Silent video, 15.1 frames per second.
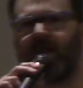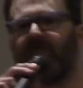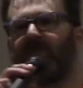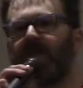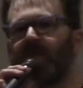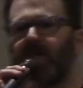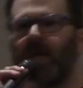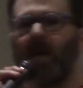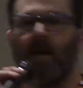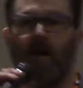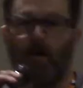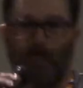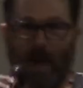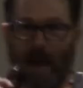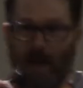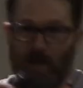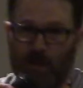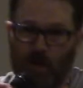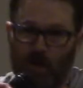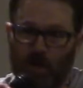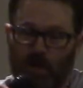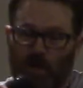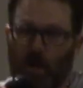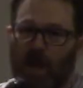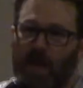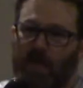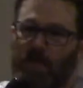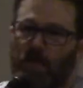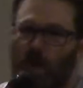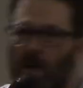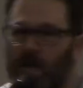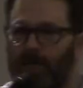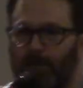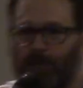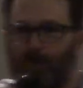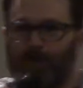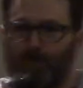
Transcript: have such a passionate response, right?